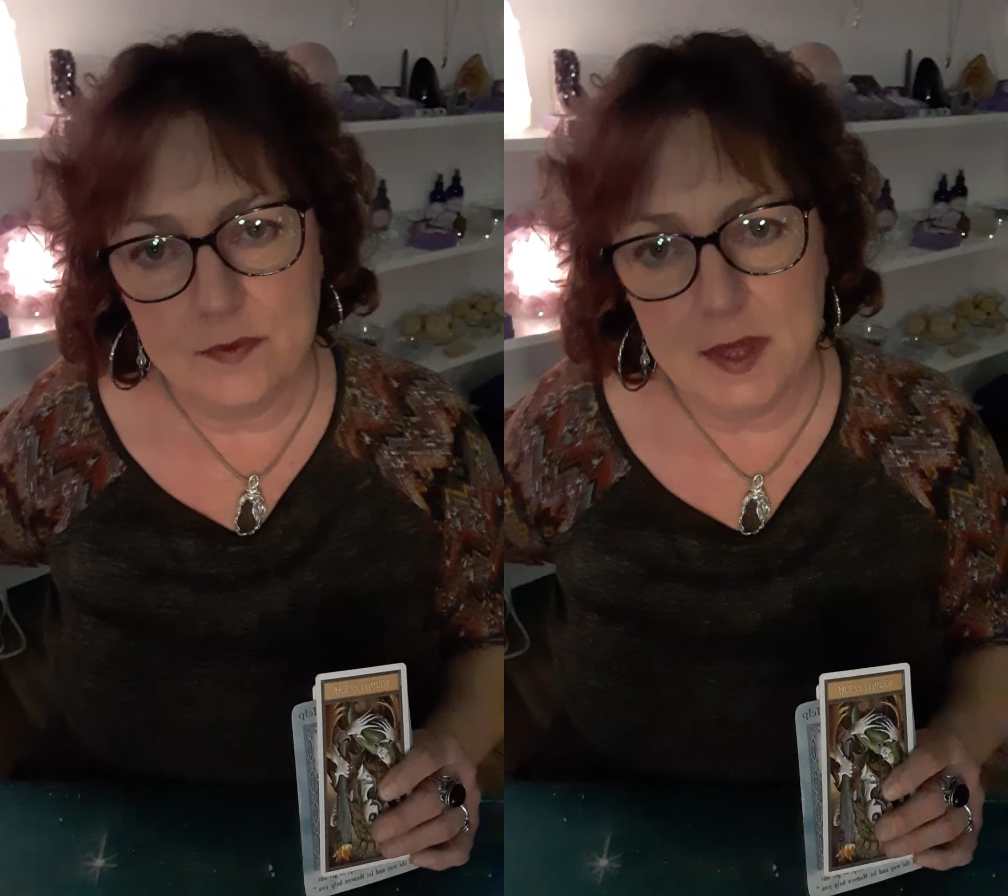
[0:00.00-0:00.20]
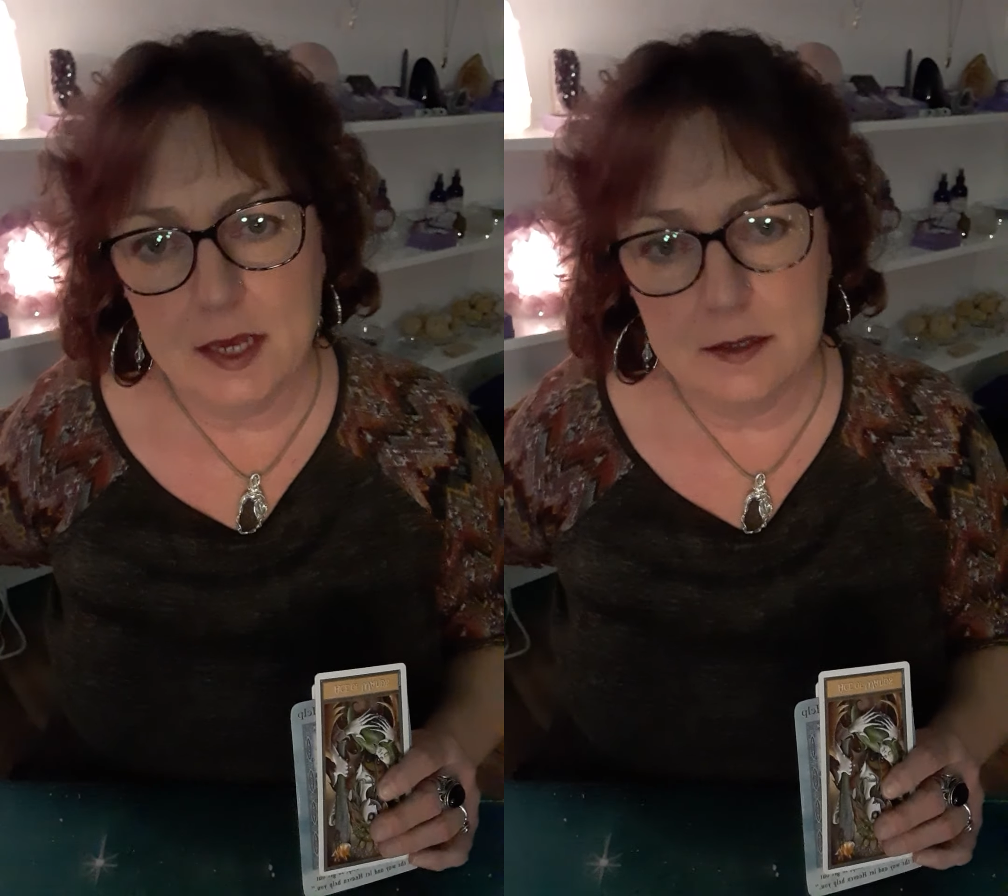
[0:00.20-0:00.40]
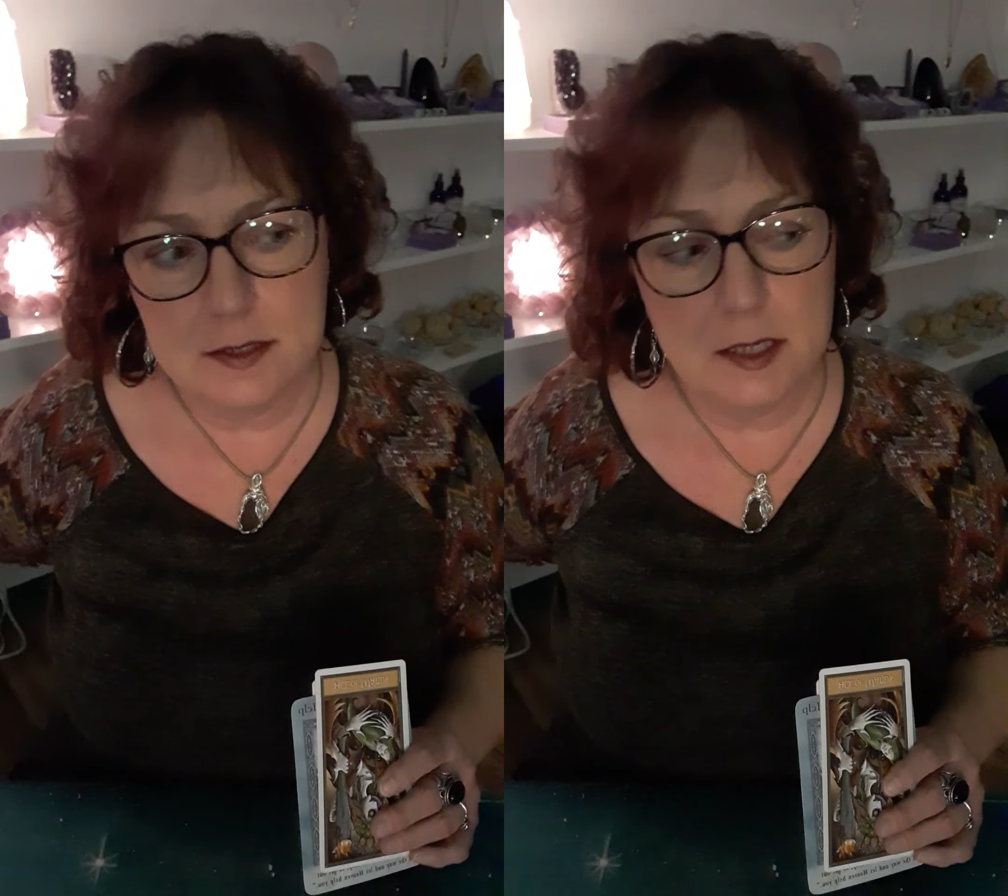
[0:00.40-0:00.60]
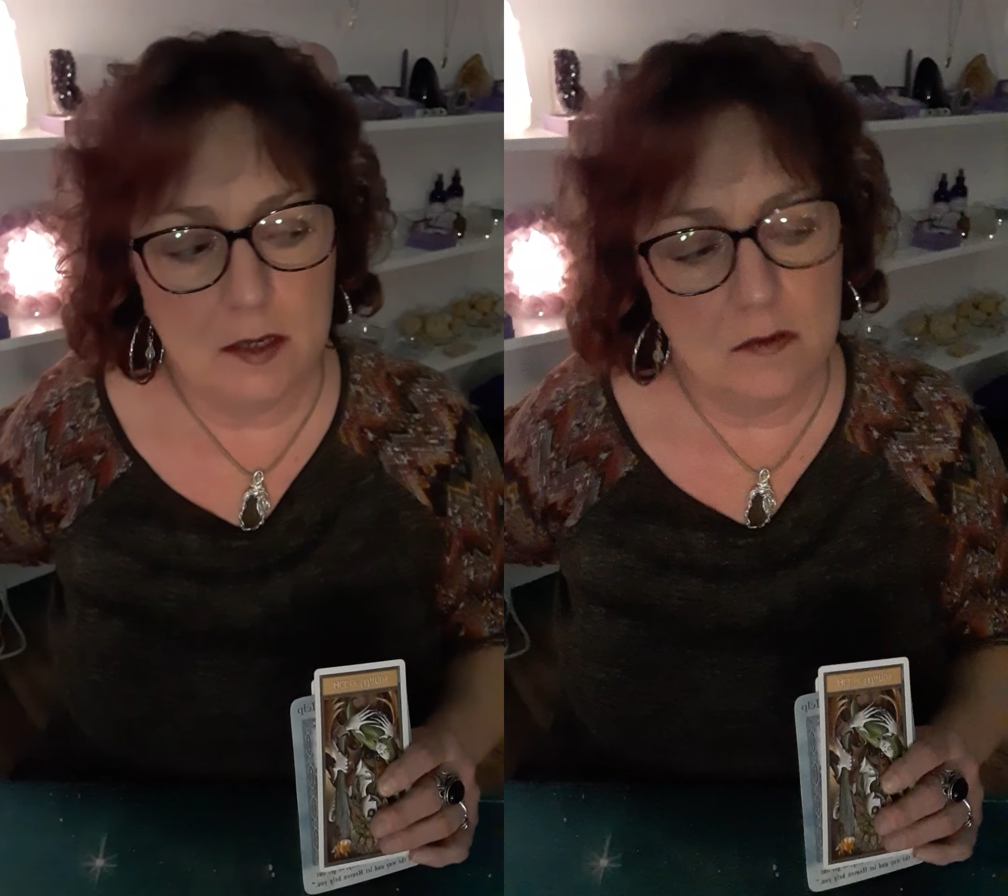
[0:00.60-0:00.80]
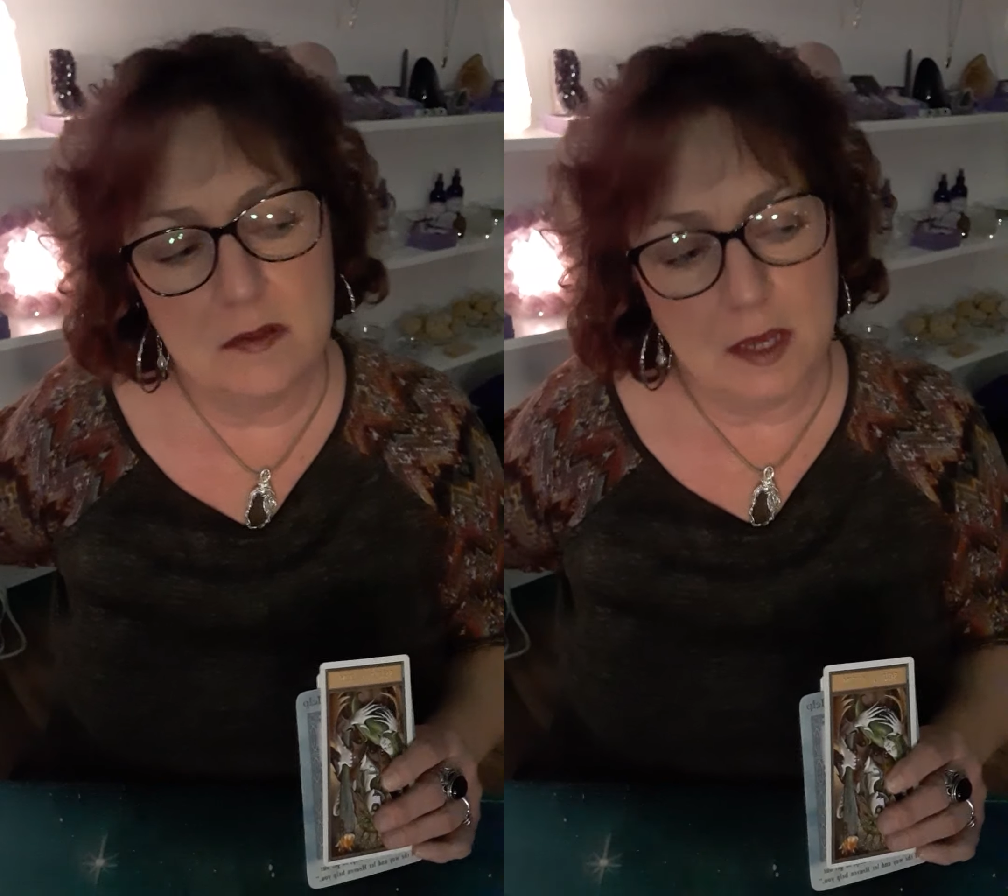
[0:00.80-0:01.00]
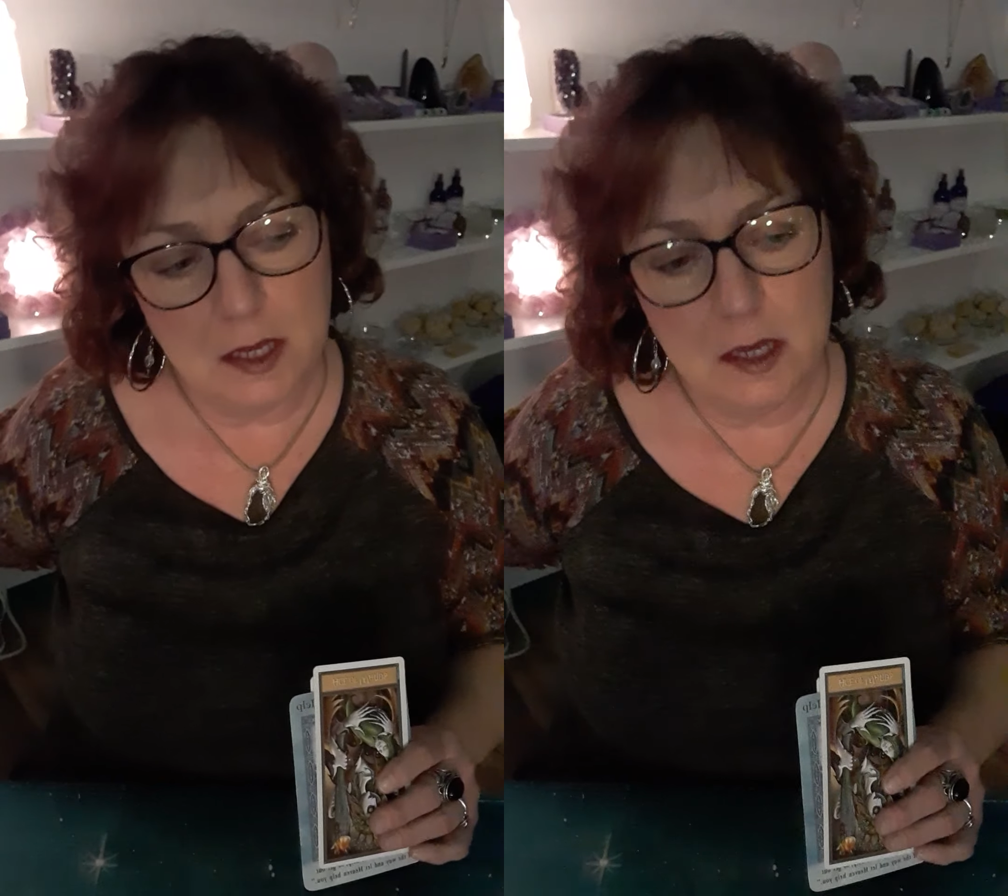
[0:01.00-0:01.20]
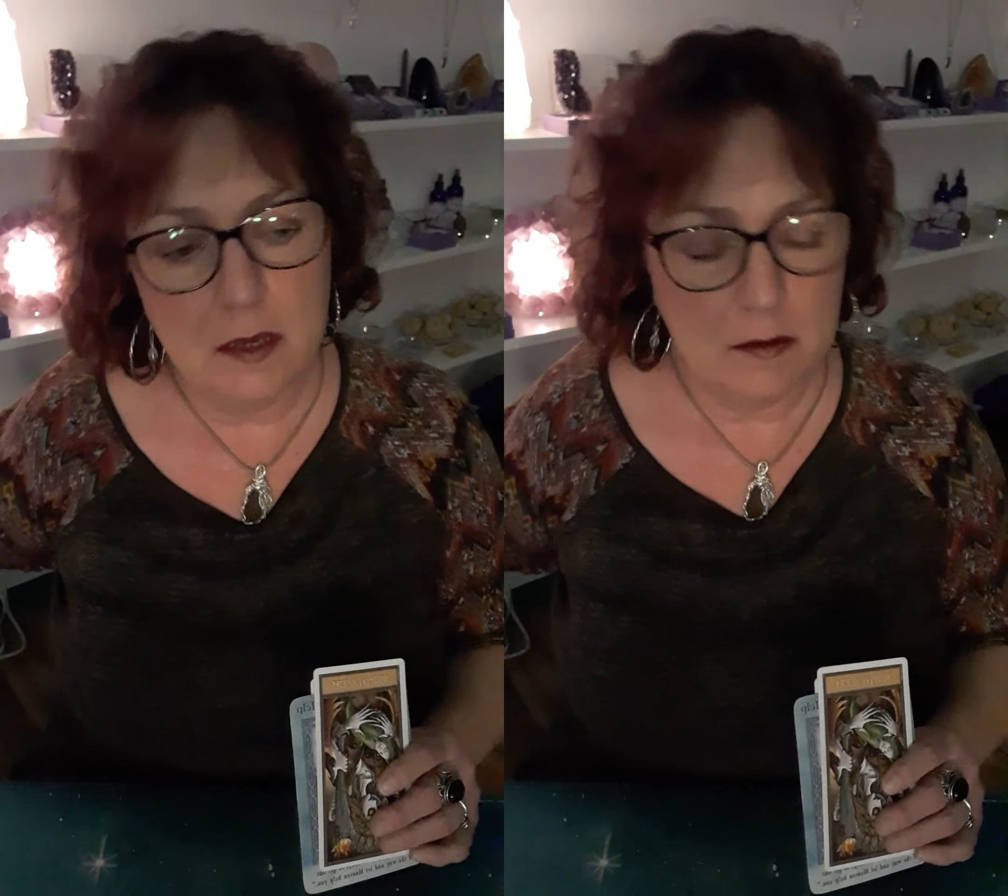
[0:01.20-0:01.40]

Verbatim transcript: things that you think,